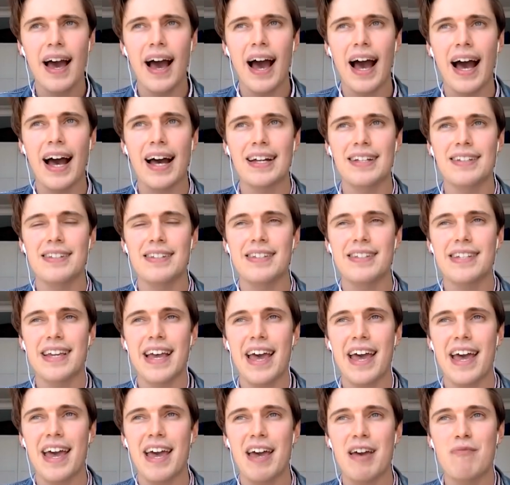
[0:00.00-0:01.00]
and
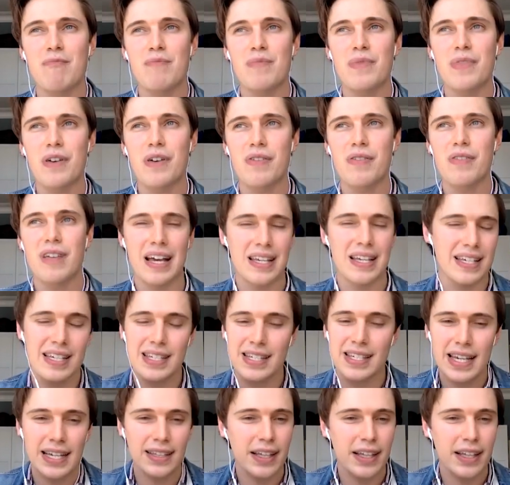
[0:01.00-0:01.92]
mm. um, that, as I say,